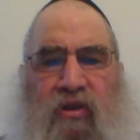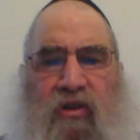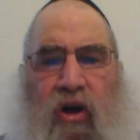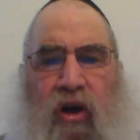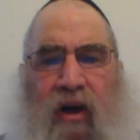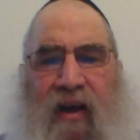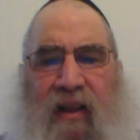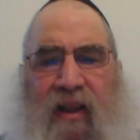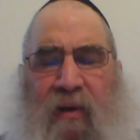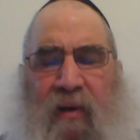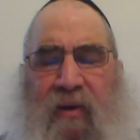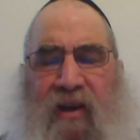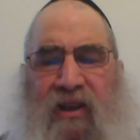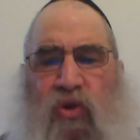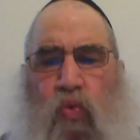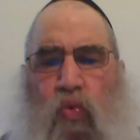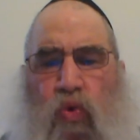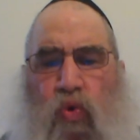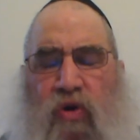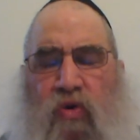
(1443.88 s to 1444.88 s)
to the oil ames,
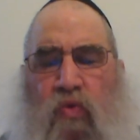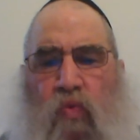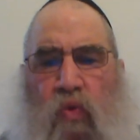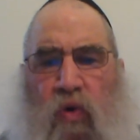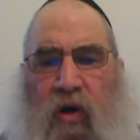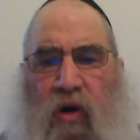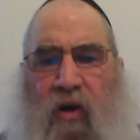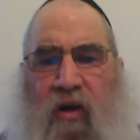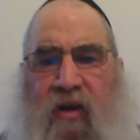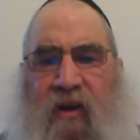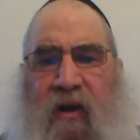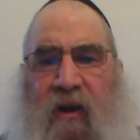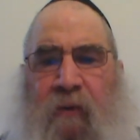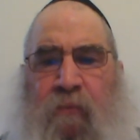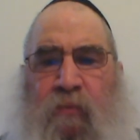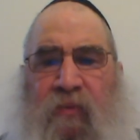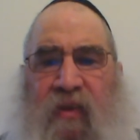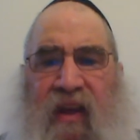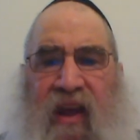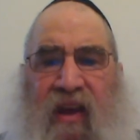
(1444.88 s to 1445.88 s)
wouldn't work
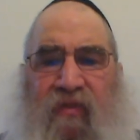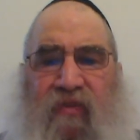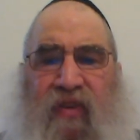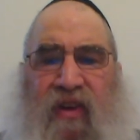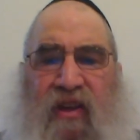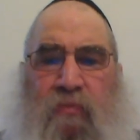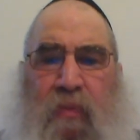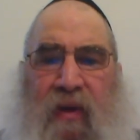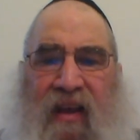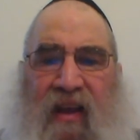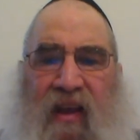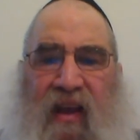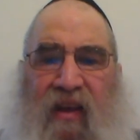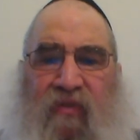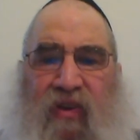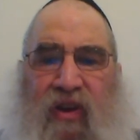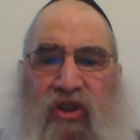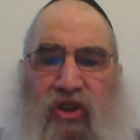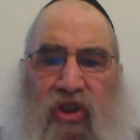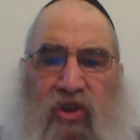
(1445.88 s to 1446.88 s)
if
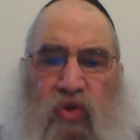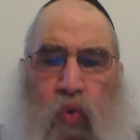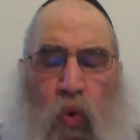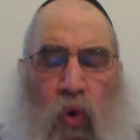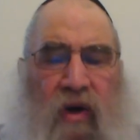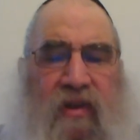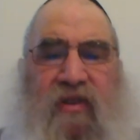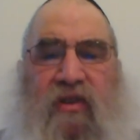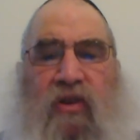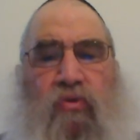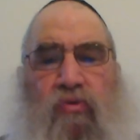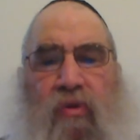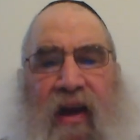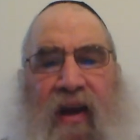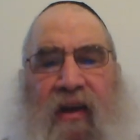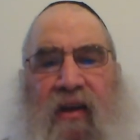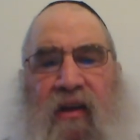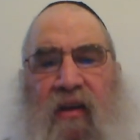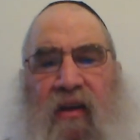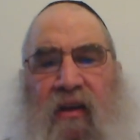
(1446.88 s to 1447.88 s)
he just walks in
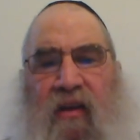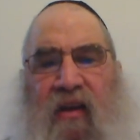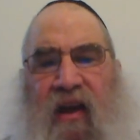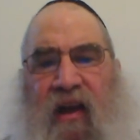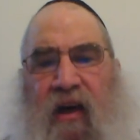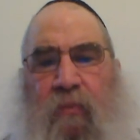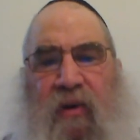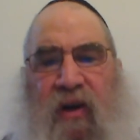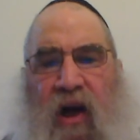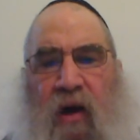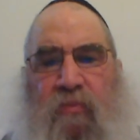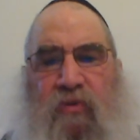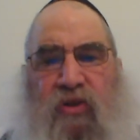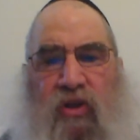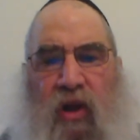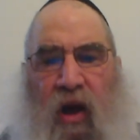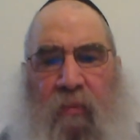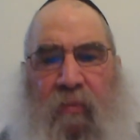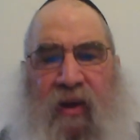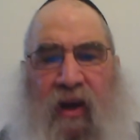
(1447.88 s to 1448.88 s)
regularly and it becomes
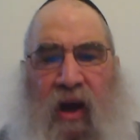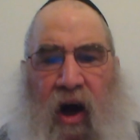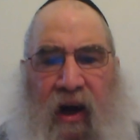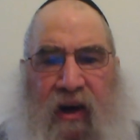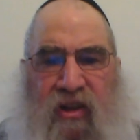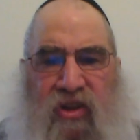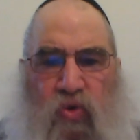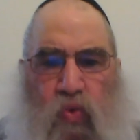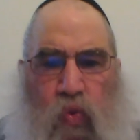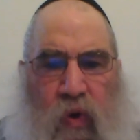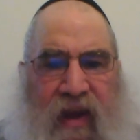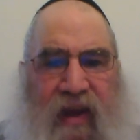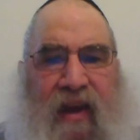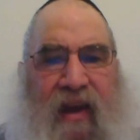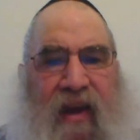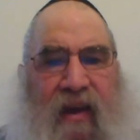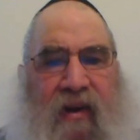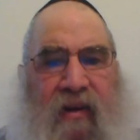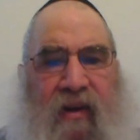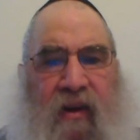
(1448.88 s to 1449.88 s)
tummy on his way
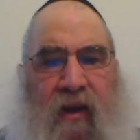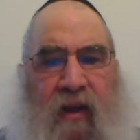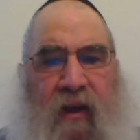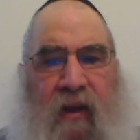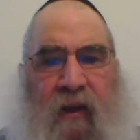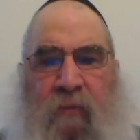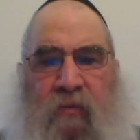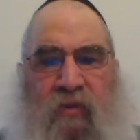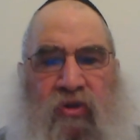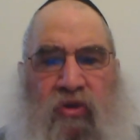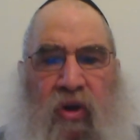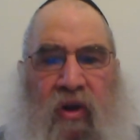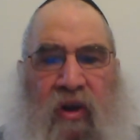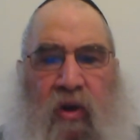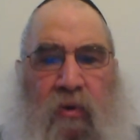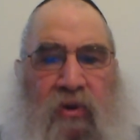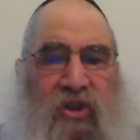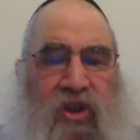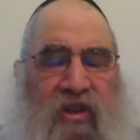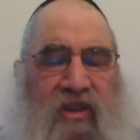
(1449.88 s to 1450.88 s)
in, so
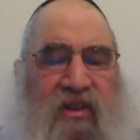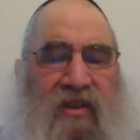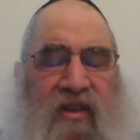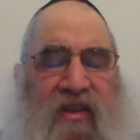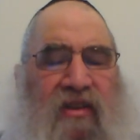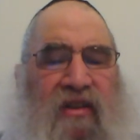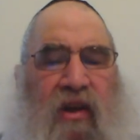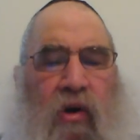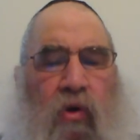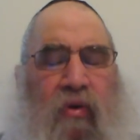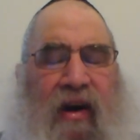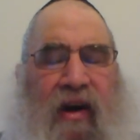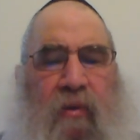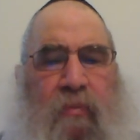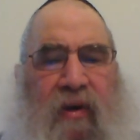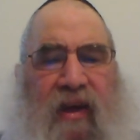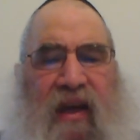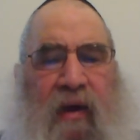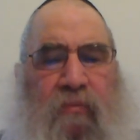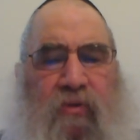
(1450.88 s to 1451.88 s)
he just, since he already
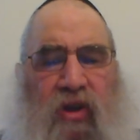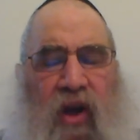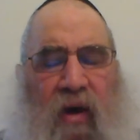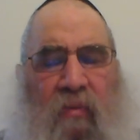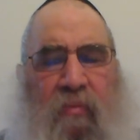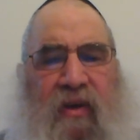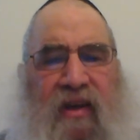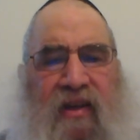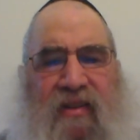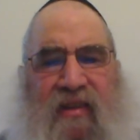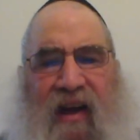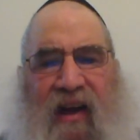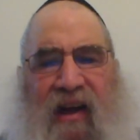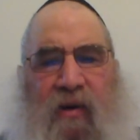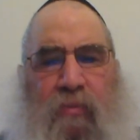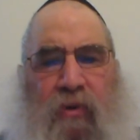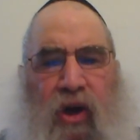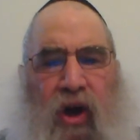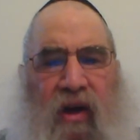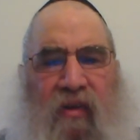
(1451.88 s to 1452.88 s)
became tummy, he's not going
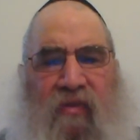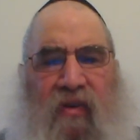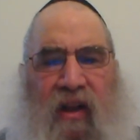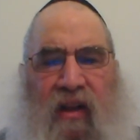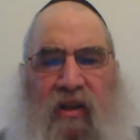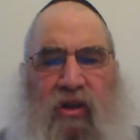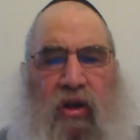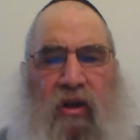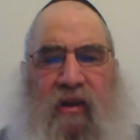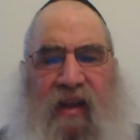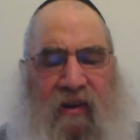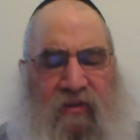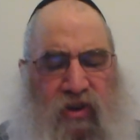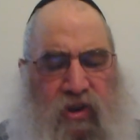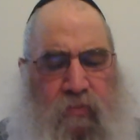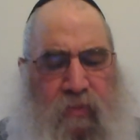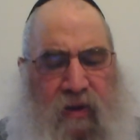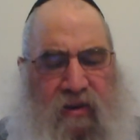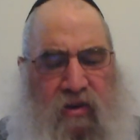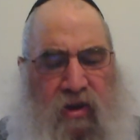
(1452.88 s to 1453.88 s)
to be over al kol nafshes
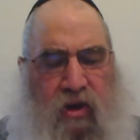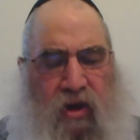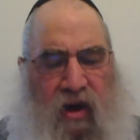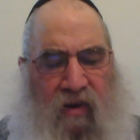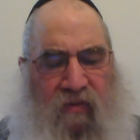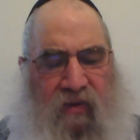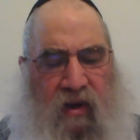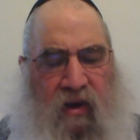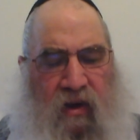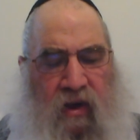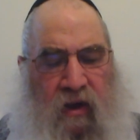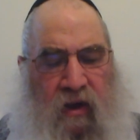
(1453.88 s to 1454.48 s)
meis liyavi.